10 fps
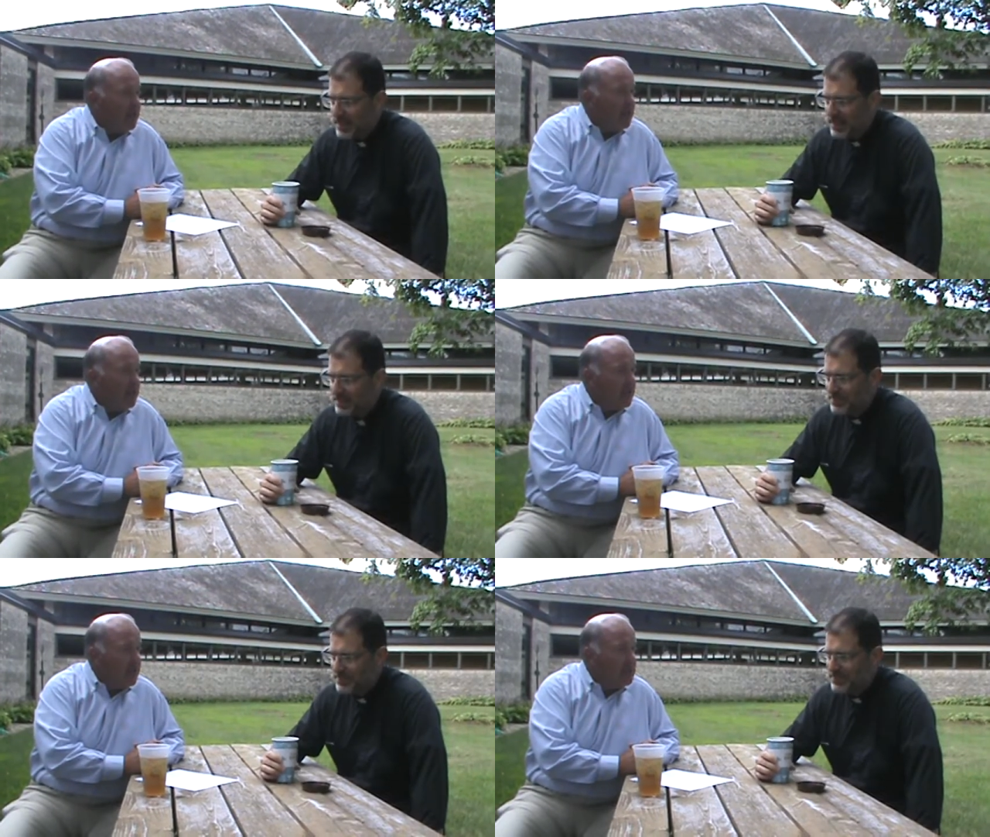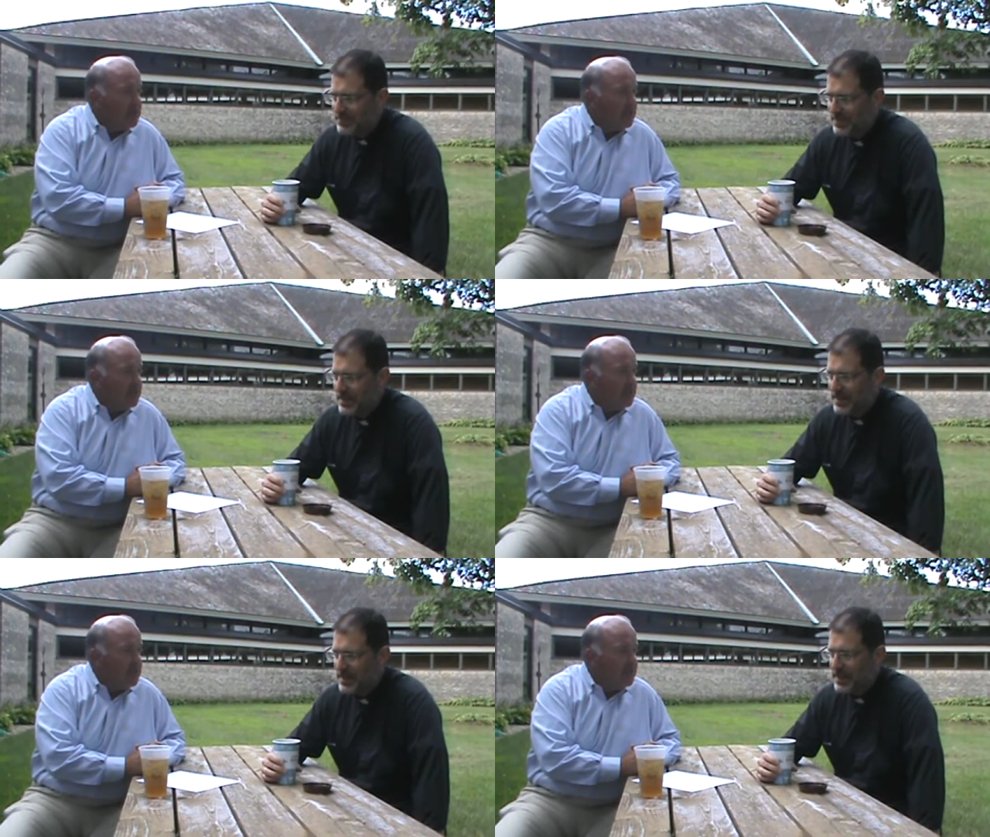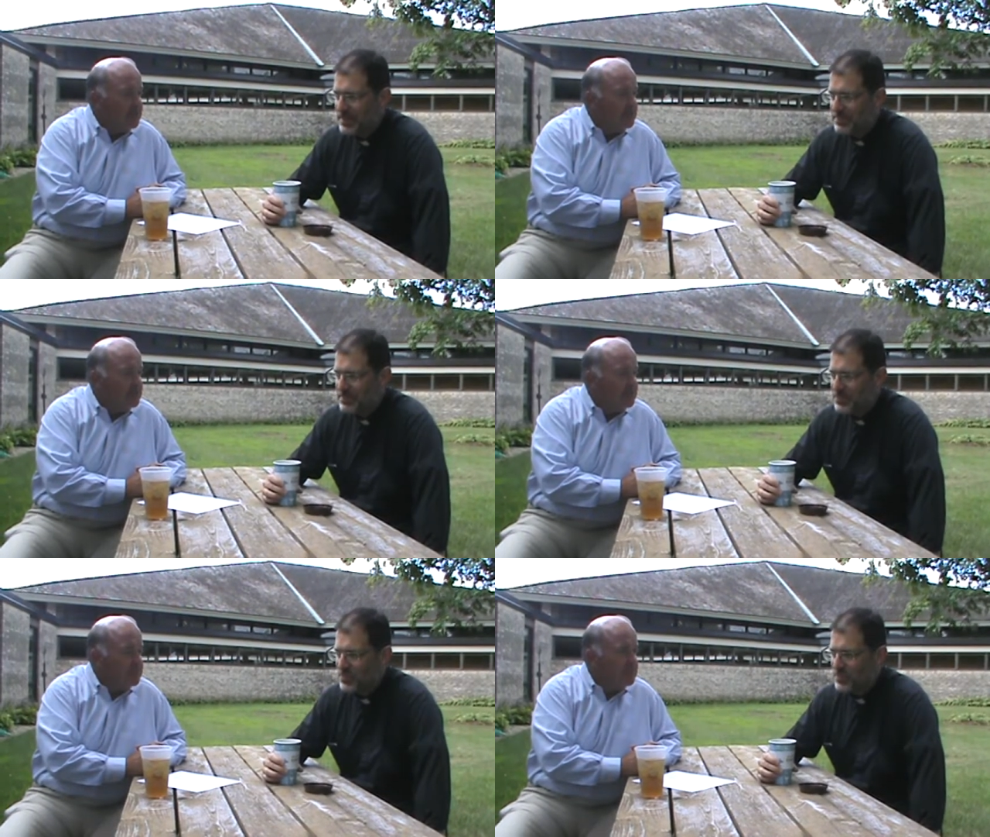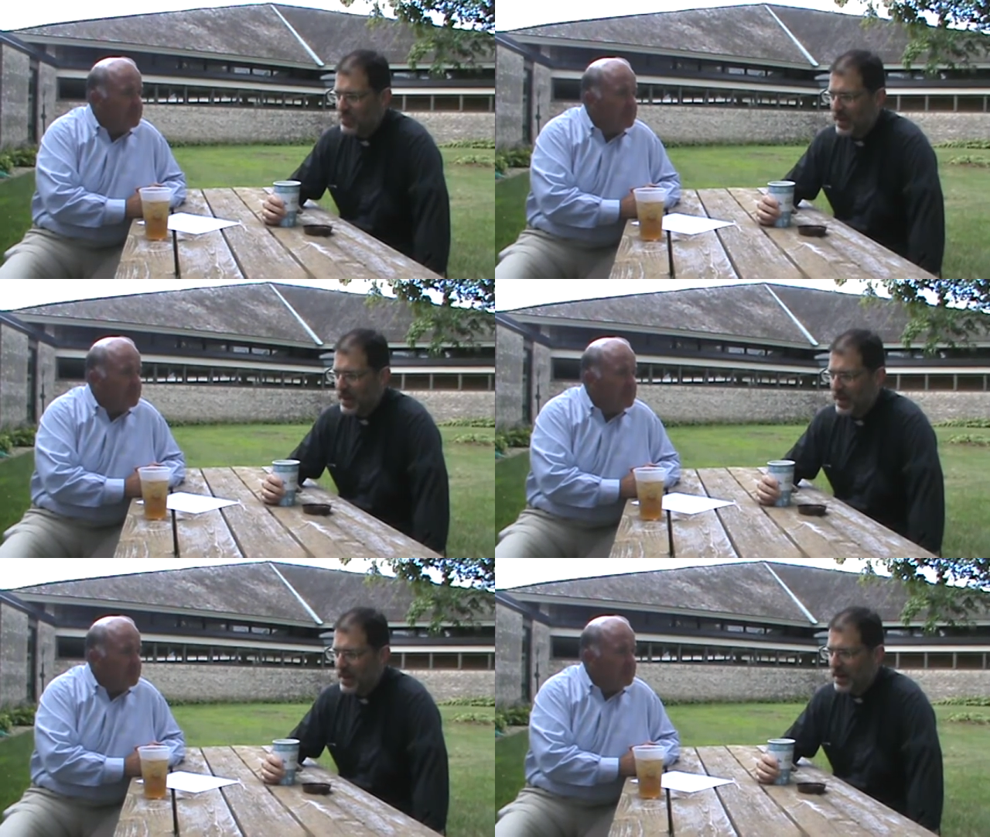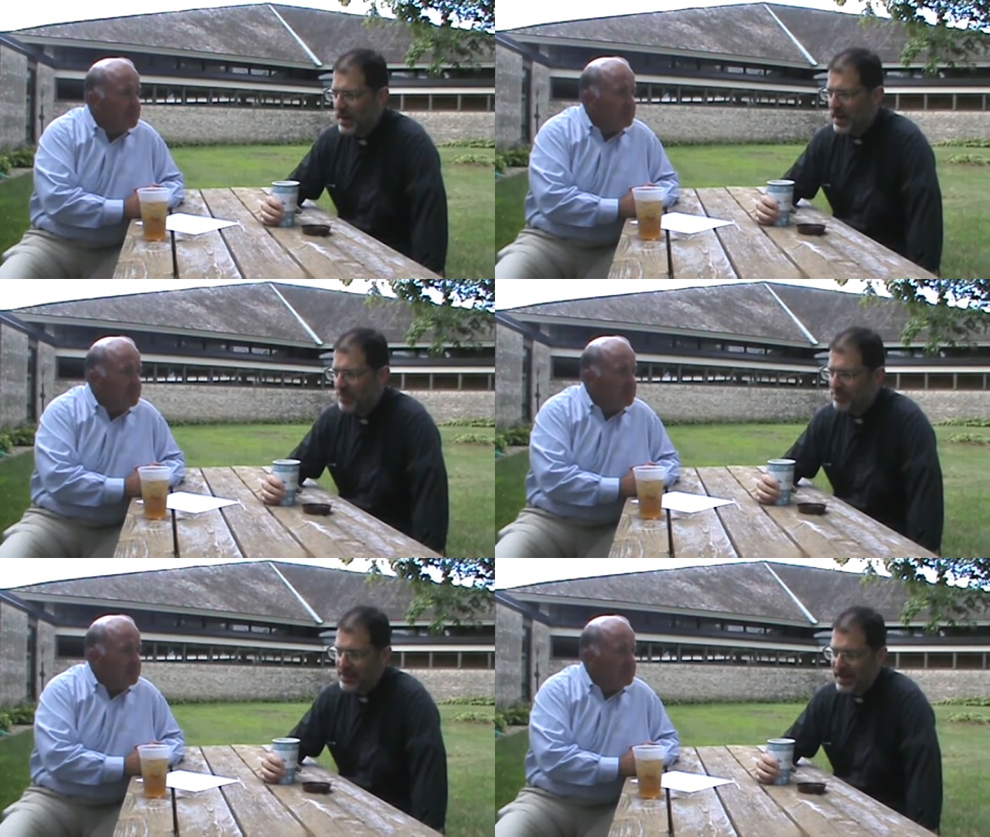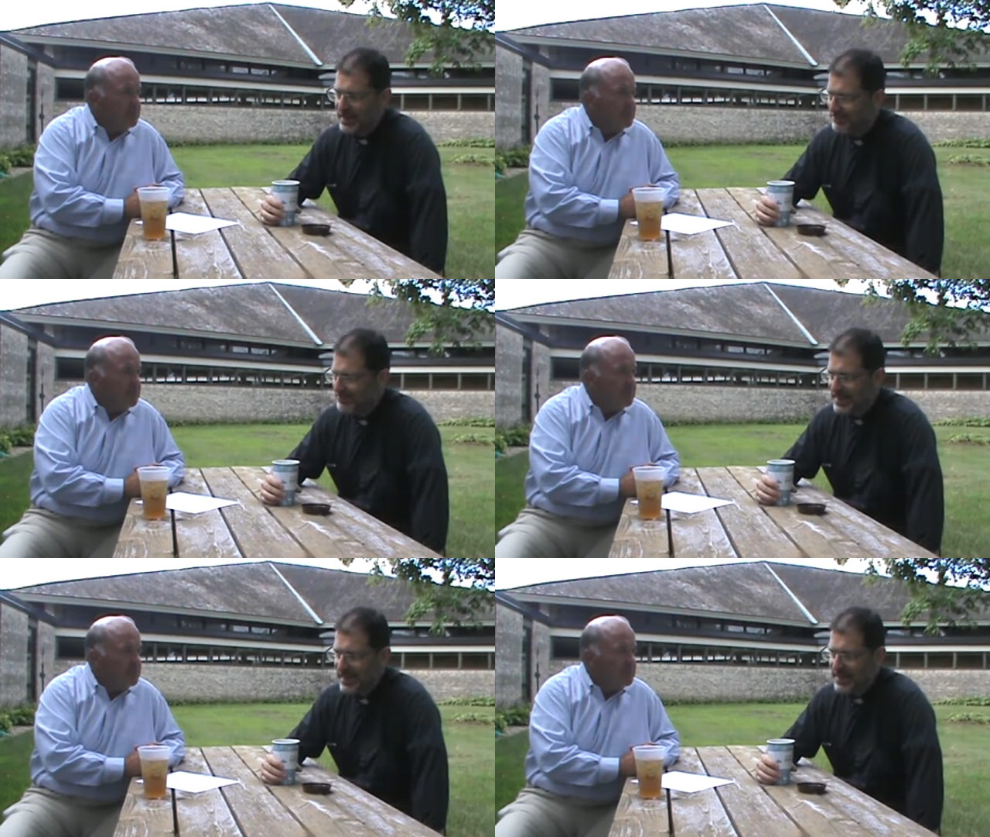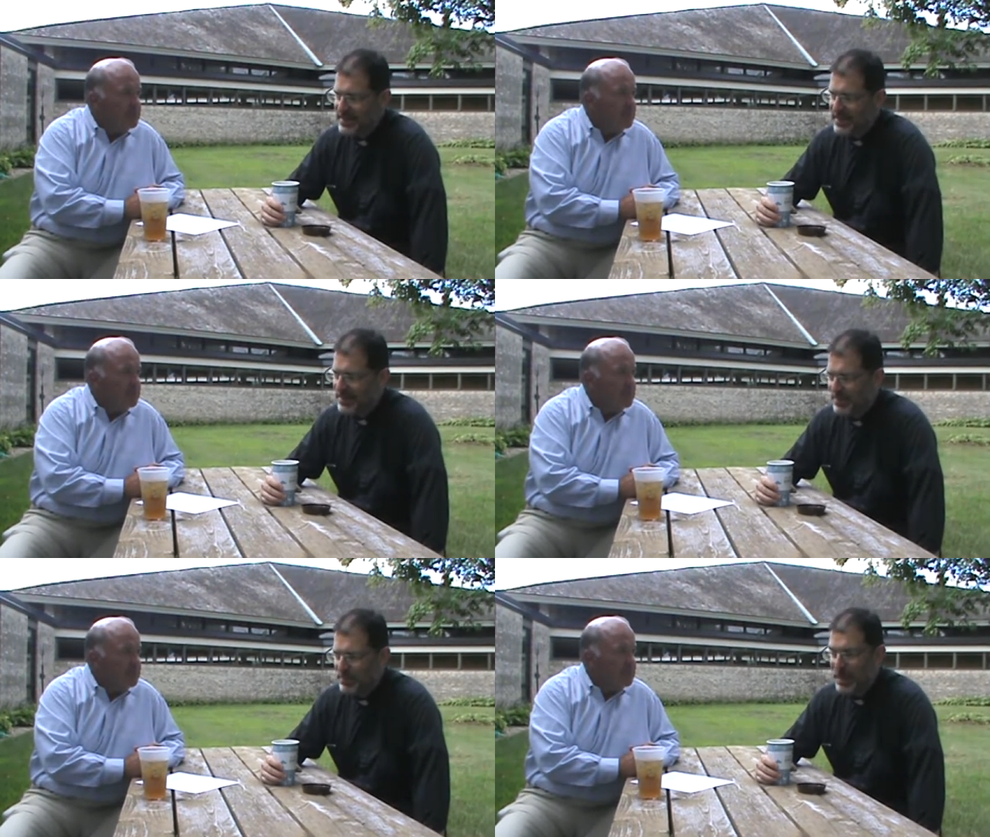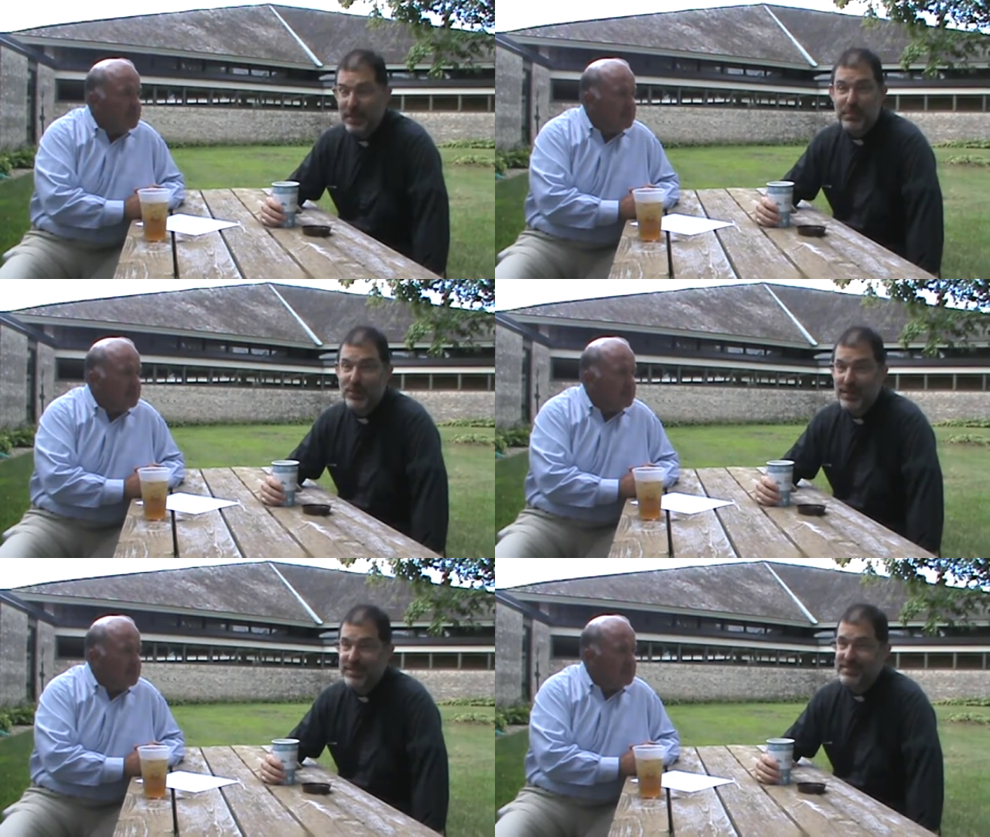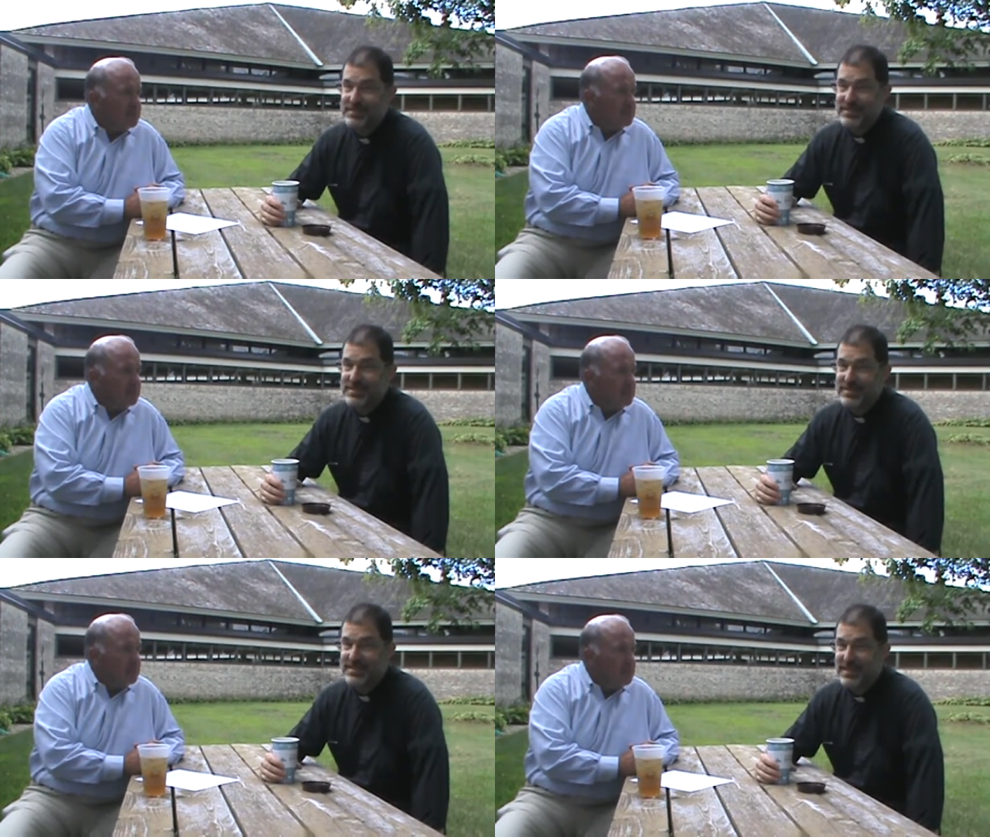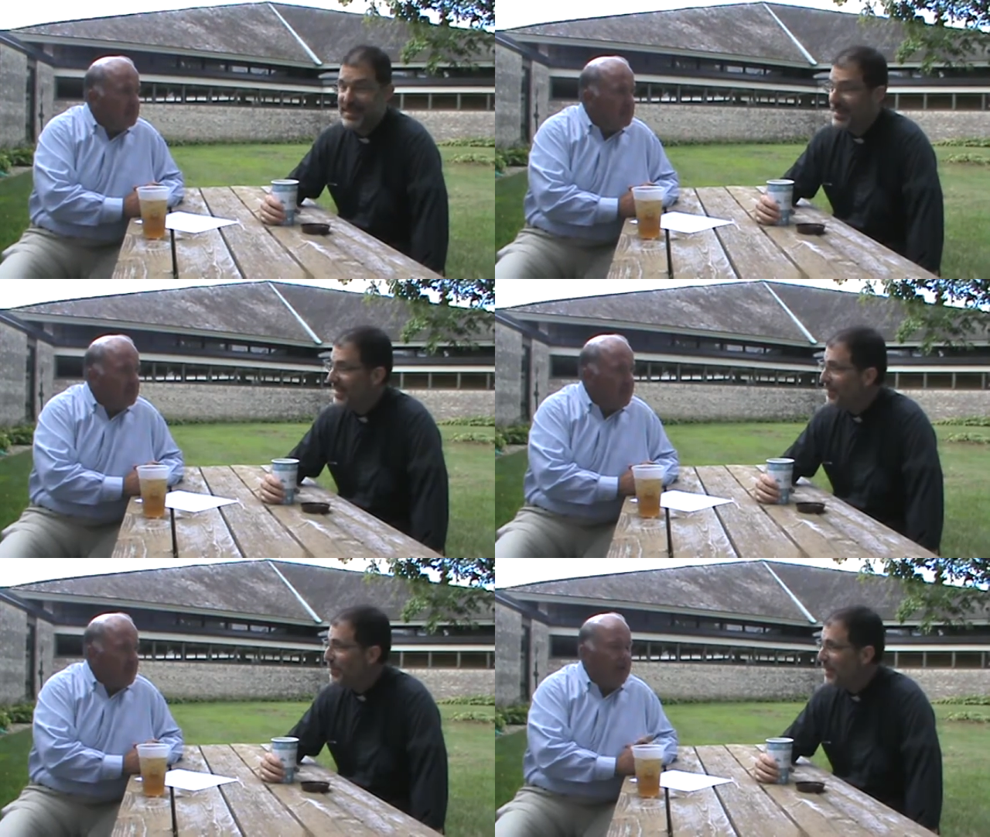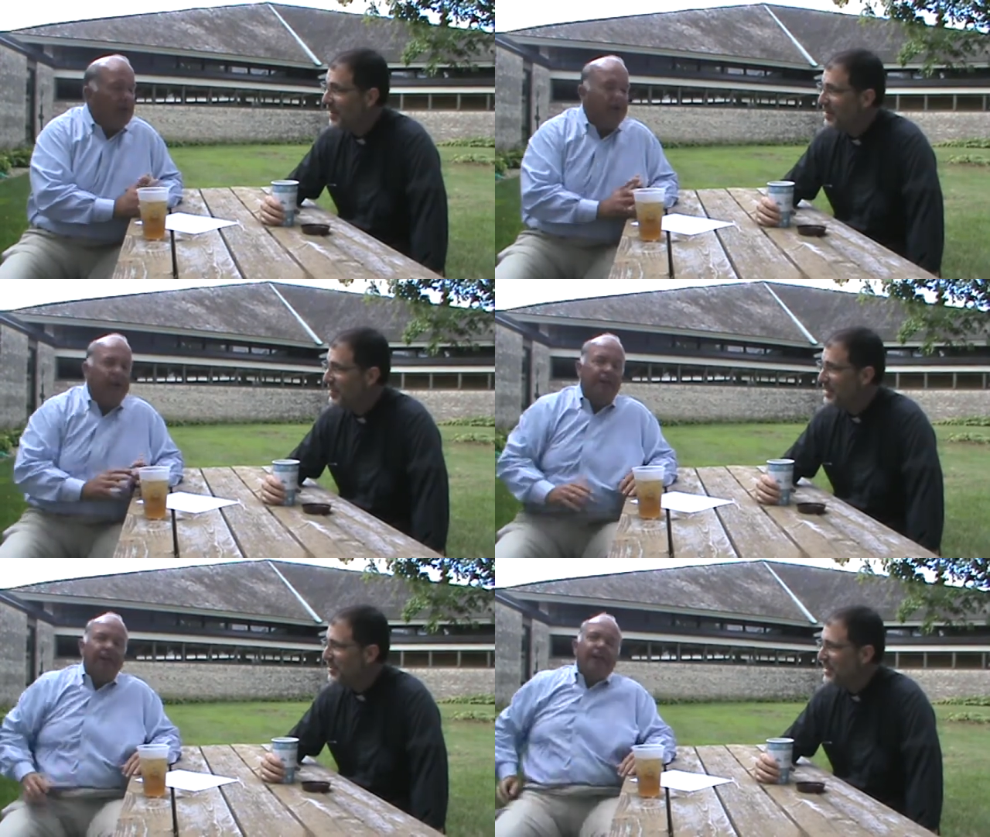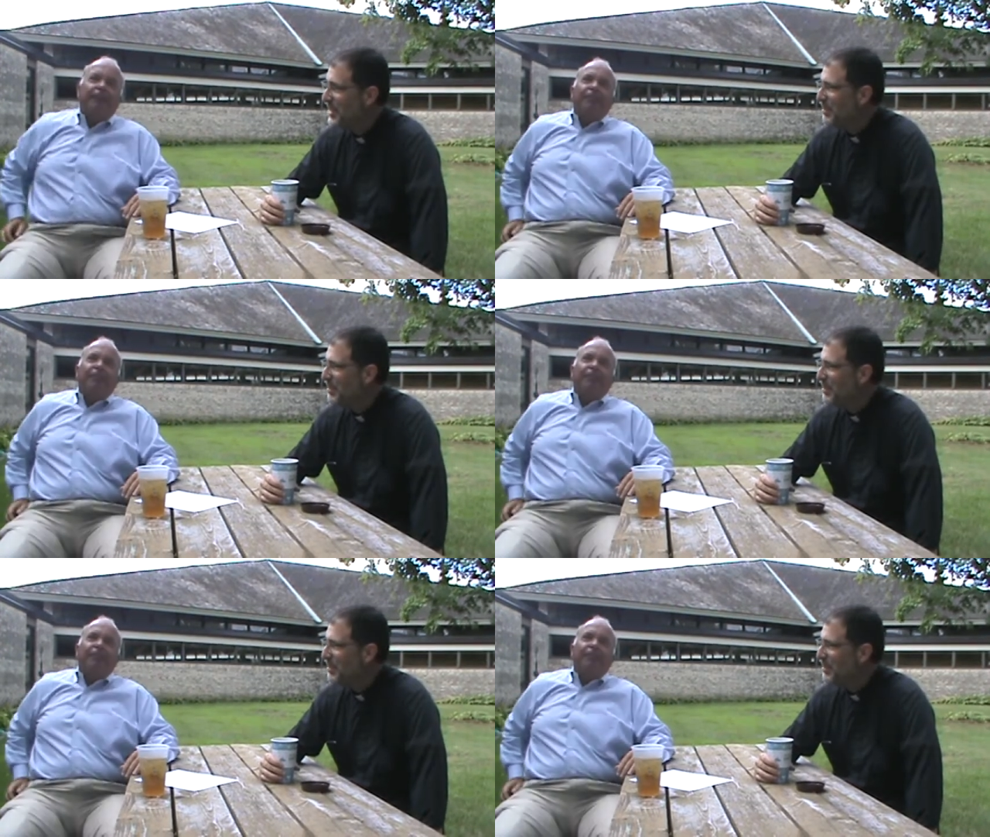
Speaker 1: day. Gotcha. Um, and I I, you know, popcorn. I, would probably couldn't eat